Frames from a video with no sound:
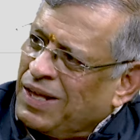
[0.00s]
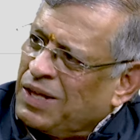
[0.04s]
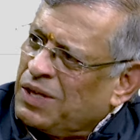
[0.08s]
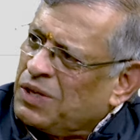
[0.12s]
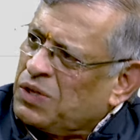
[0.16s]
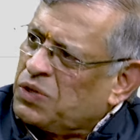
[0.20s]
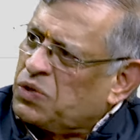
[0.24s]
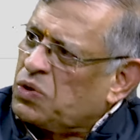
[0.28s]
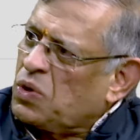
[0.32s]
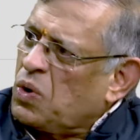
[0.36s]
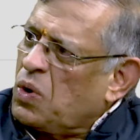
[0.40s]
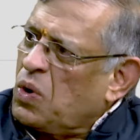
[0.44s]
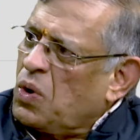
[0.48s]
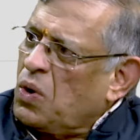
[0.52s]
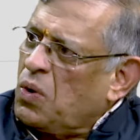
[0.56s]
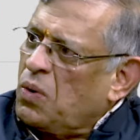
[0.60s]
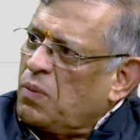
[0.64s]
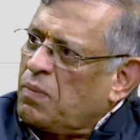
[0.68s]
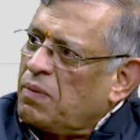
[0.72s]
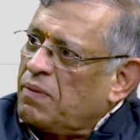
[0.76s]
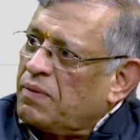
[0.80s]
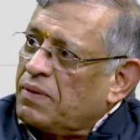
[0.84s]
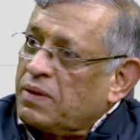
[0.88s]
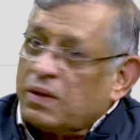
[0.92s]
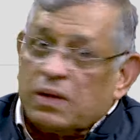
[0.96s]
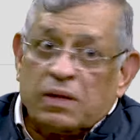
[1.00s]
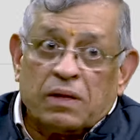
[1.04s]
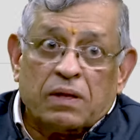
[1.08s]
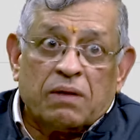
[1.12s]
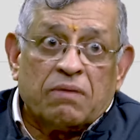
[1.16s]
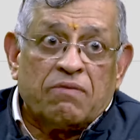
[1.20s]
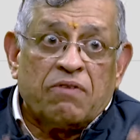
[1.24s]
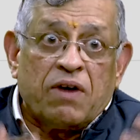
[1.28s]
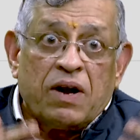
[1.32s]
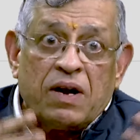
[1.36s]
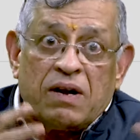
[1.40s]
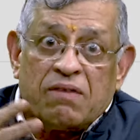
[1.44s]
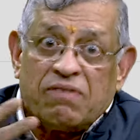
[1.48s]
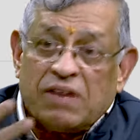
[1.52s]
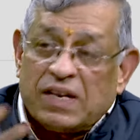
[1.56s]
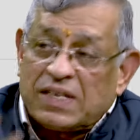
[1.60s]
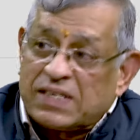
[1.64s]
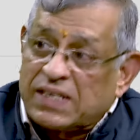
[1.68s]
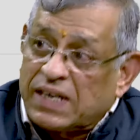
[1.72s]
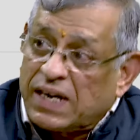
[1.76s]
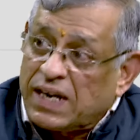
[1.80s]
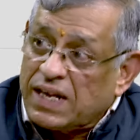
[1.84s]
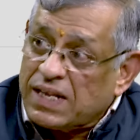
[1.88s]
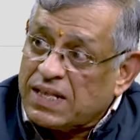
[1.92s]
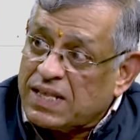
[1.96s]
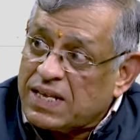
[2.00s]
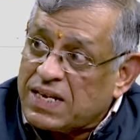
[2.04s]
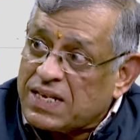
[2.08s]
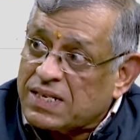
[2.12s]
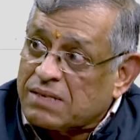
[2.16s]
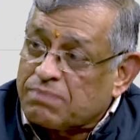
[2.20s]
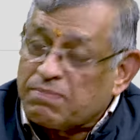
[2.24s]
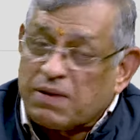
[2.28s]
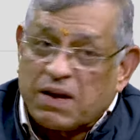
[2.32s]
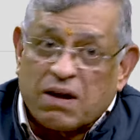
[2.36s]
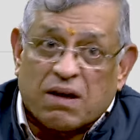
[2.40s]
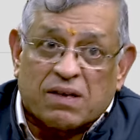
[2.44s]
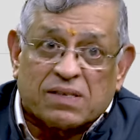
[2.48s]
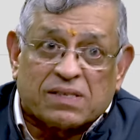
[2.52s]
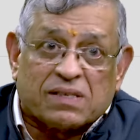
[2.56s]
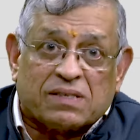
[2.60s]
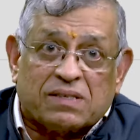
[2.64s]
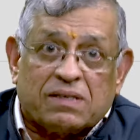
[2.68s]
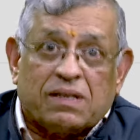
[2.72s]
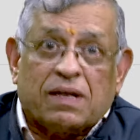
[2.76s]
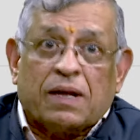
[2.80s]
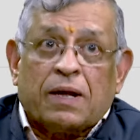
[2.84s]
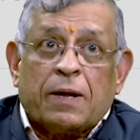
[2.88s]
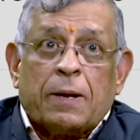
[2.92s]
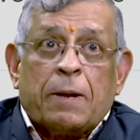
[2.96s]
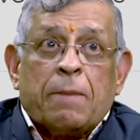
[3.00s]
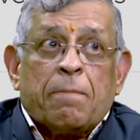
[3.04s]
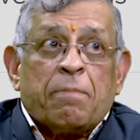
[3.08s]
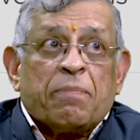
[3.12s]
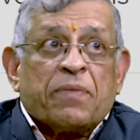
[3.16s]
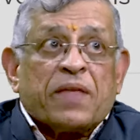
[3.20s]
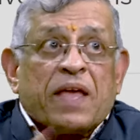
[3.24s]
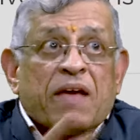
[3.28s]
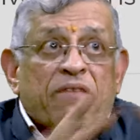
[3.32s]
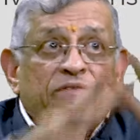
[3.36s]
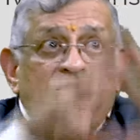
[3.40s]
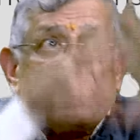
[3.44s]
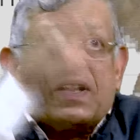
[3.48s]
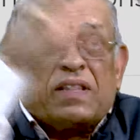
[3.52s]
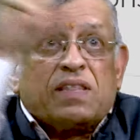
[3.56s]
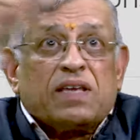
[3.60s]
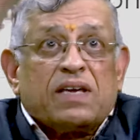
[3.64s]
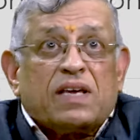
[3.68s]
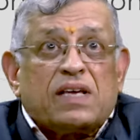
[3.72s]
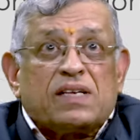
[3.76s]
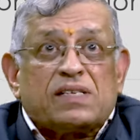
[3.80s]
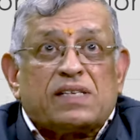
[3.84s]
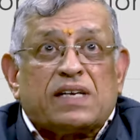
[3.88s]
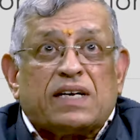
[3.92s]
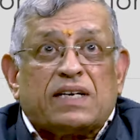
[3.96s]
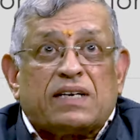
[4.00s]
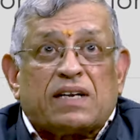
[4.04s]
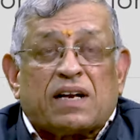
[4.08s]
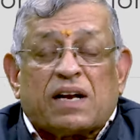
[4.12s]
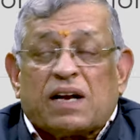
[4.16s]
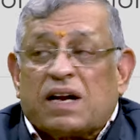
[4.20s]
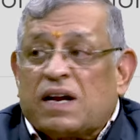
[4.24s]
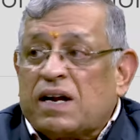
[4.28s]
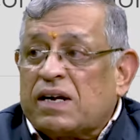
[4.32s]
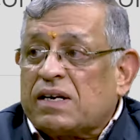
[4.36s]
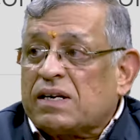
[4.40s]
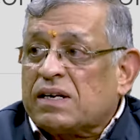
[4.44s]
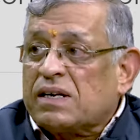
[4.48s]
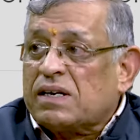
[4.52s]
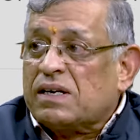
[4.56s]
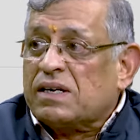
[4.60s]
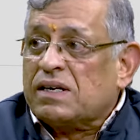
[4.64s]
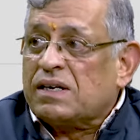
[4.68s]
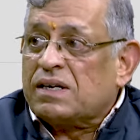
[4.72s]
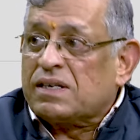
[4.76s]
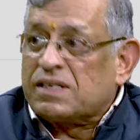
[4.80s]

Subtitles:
So, world will study this because everything is interrelated.